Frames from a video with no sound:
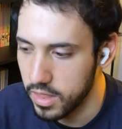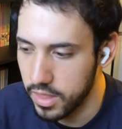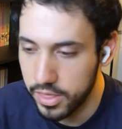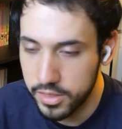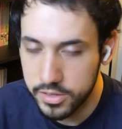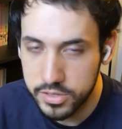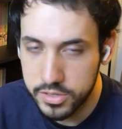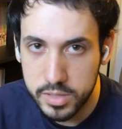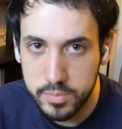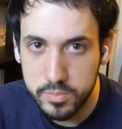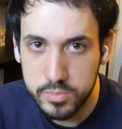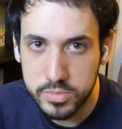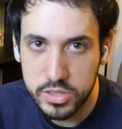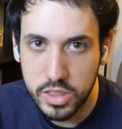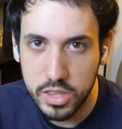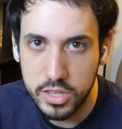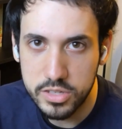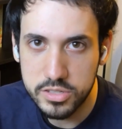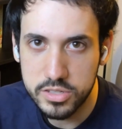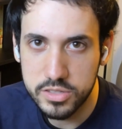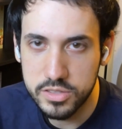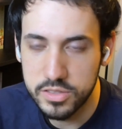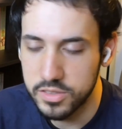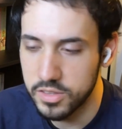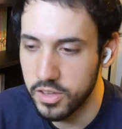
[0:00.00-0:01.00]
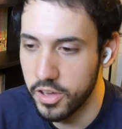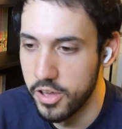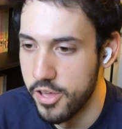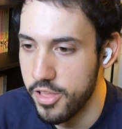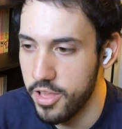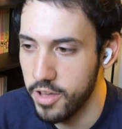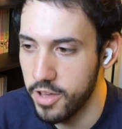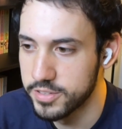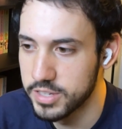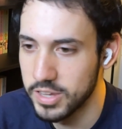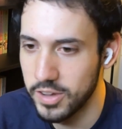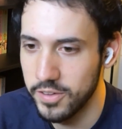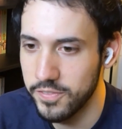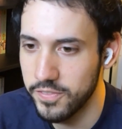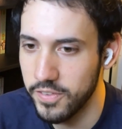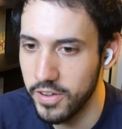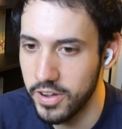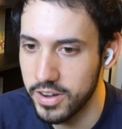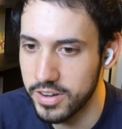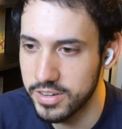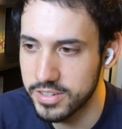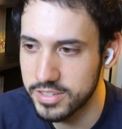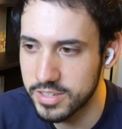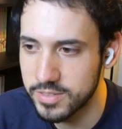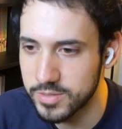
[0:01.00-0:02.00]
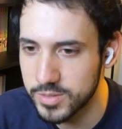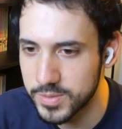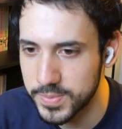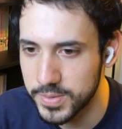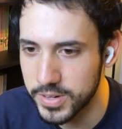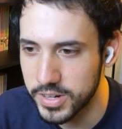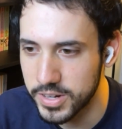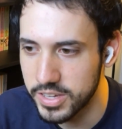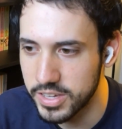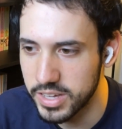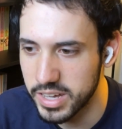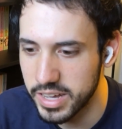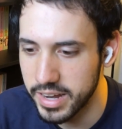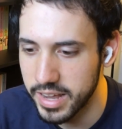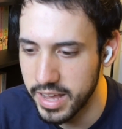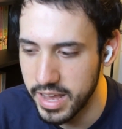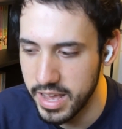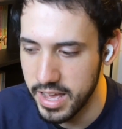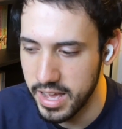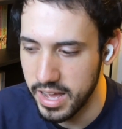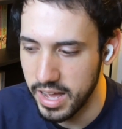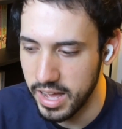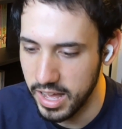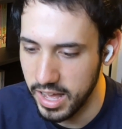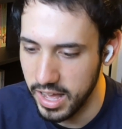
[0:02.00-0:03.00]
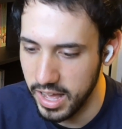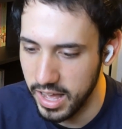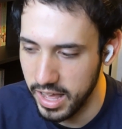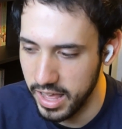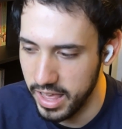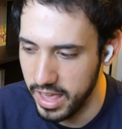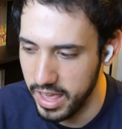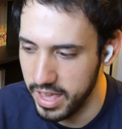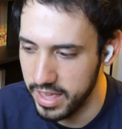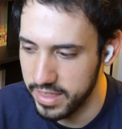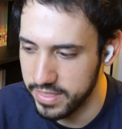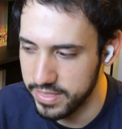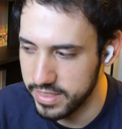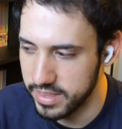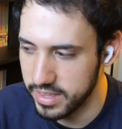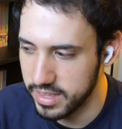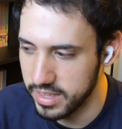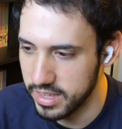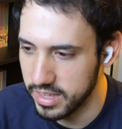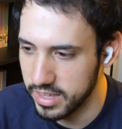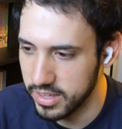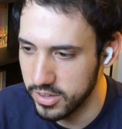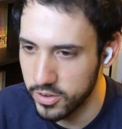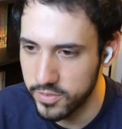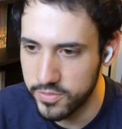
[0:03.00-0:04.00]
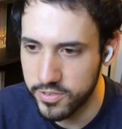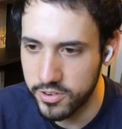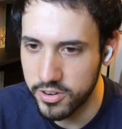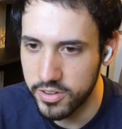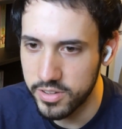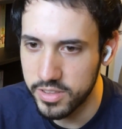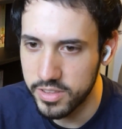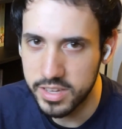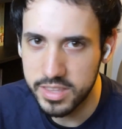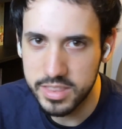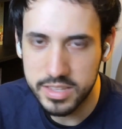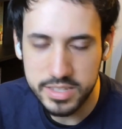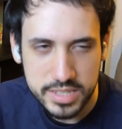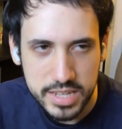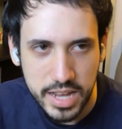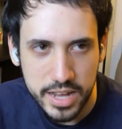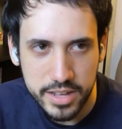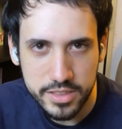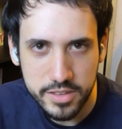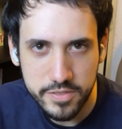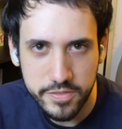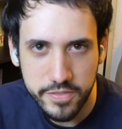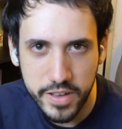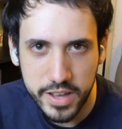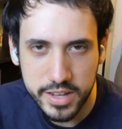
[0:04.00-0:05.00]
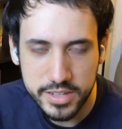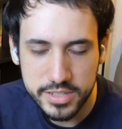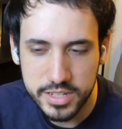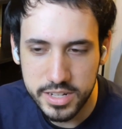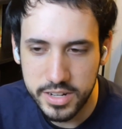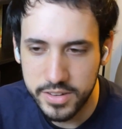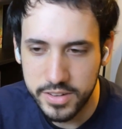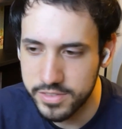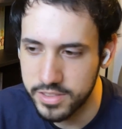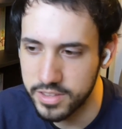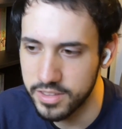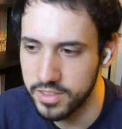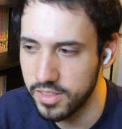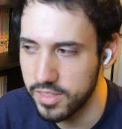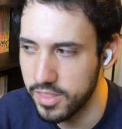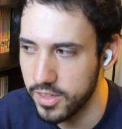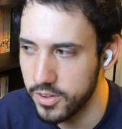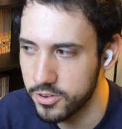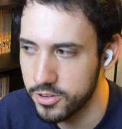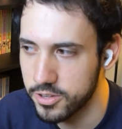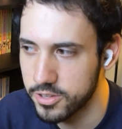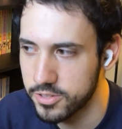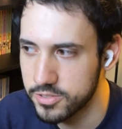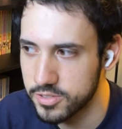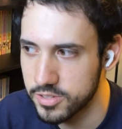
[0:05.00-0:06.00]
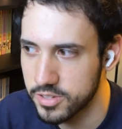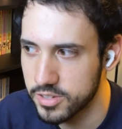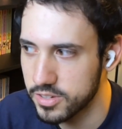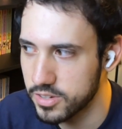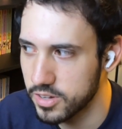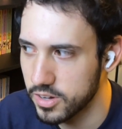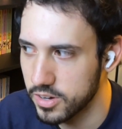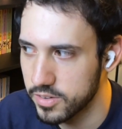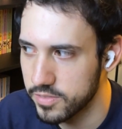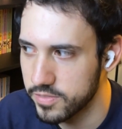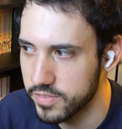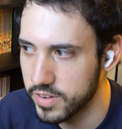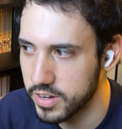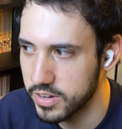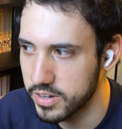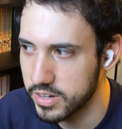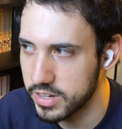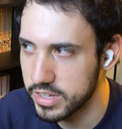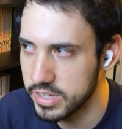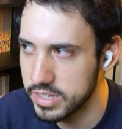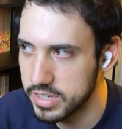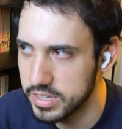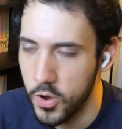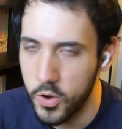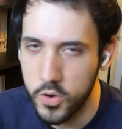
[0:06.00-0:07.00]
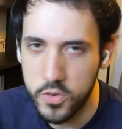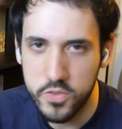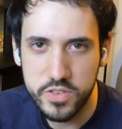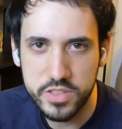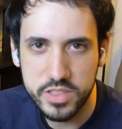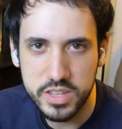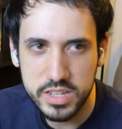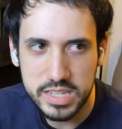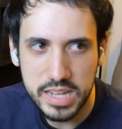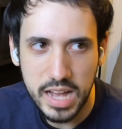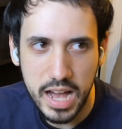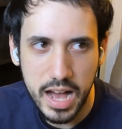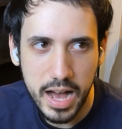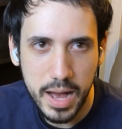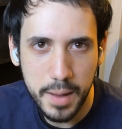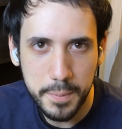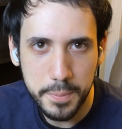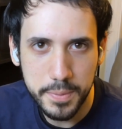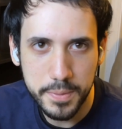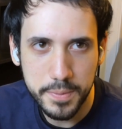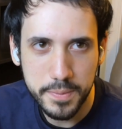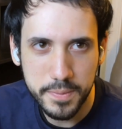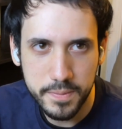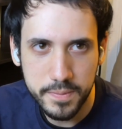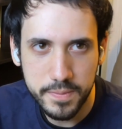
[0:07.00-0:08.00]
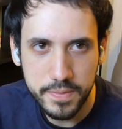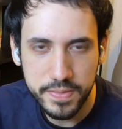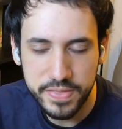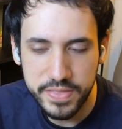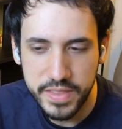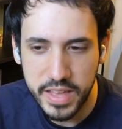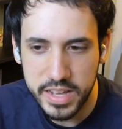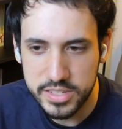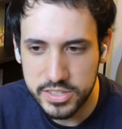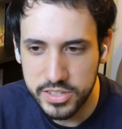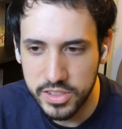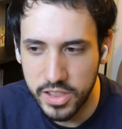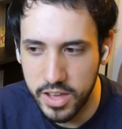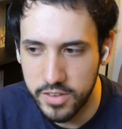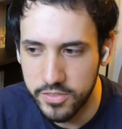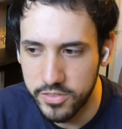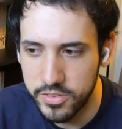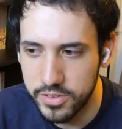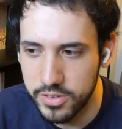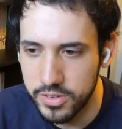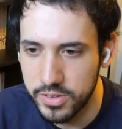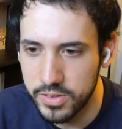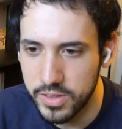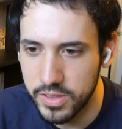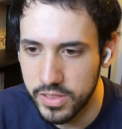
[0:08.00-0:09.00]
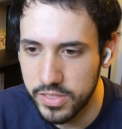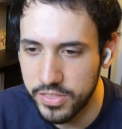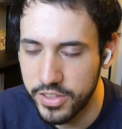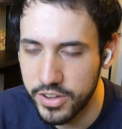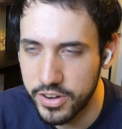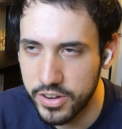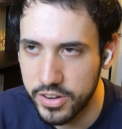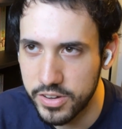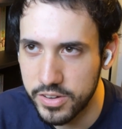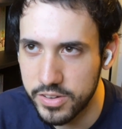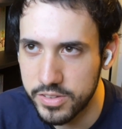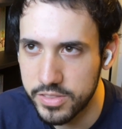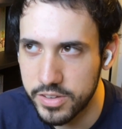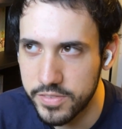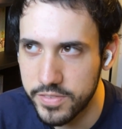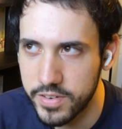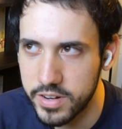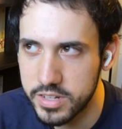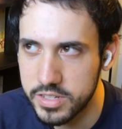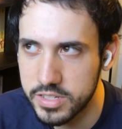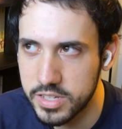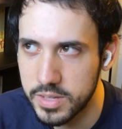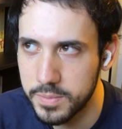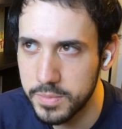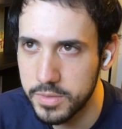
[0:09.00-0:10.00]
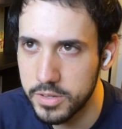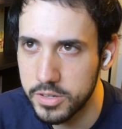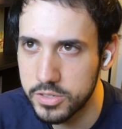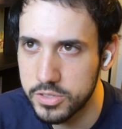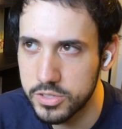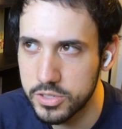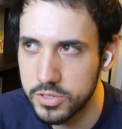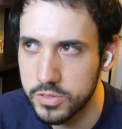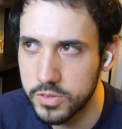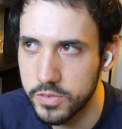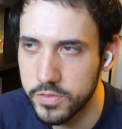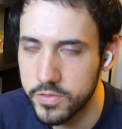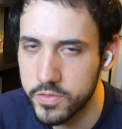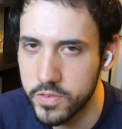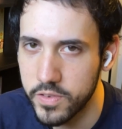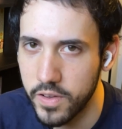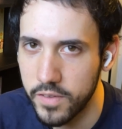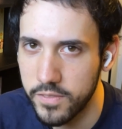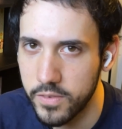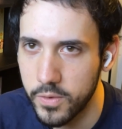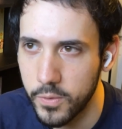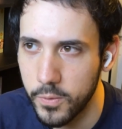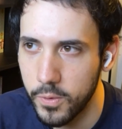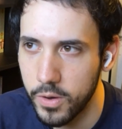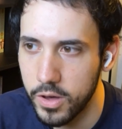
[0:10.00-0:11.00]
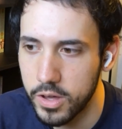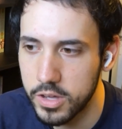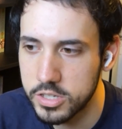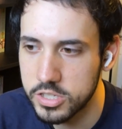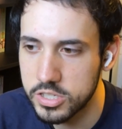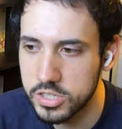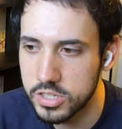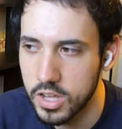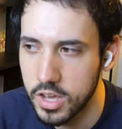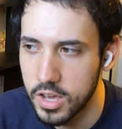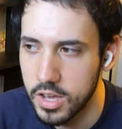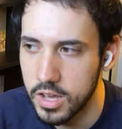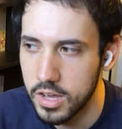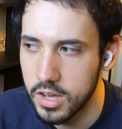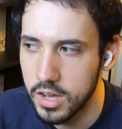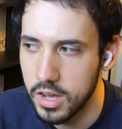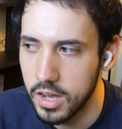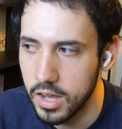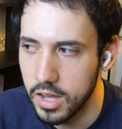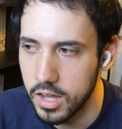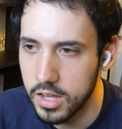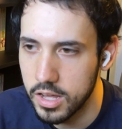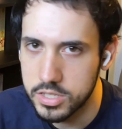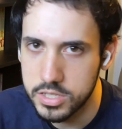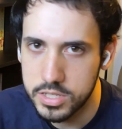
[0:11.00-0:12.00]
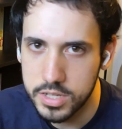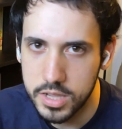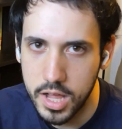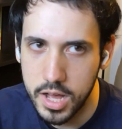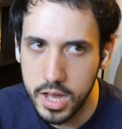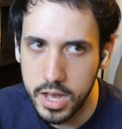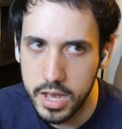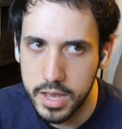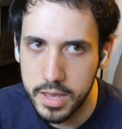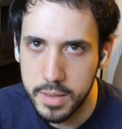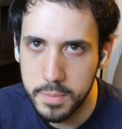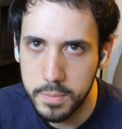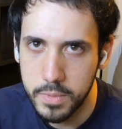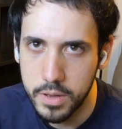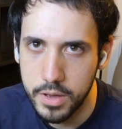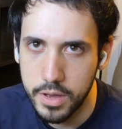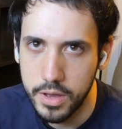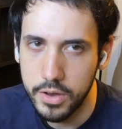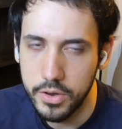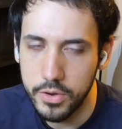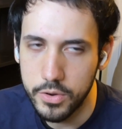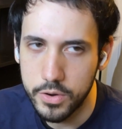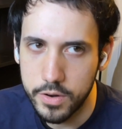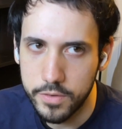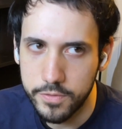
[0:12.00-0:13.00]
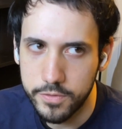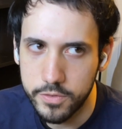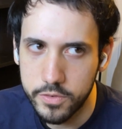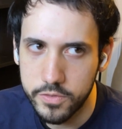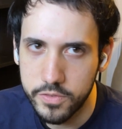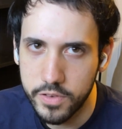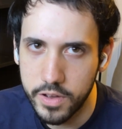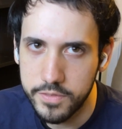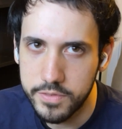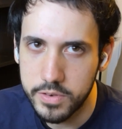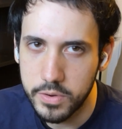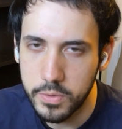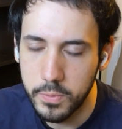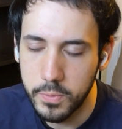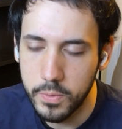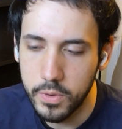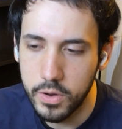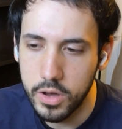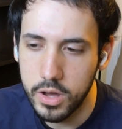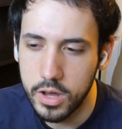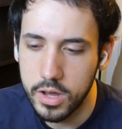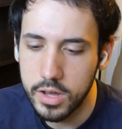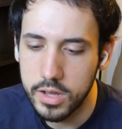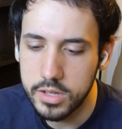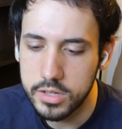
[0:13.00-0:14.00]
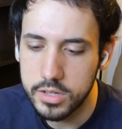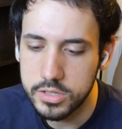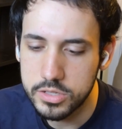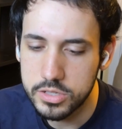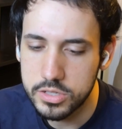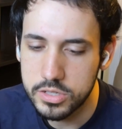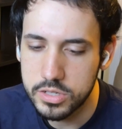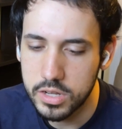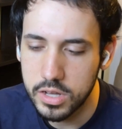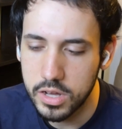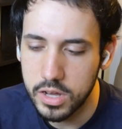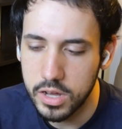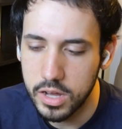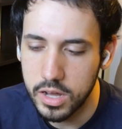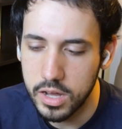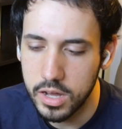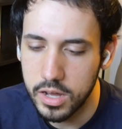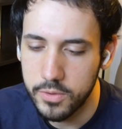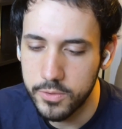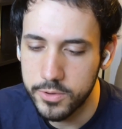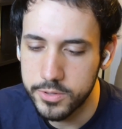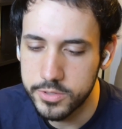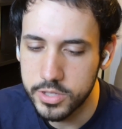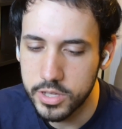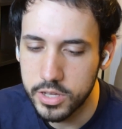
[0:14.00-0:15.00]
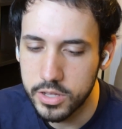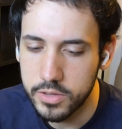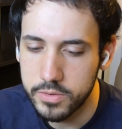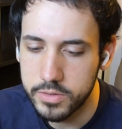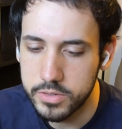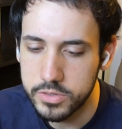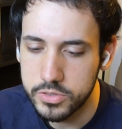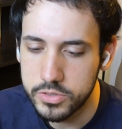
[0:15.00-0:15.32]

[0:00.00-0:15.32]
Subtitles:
seems decent enough so far. Seems pretty good. And the overall, like the sound effects and everything that they were using are very over the top, next level. They're very similar to if you've ever watched Slime, or if you've ever watched what's the other one,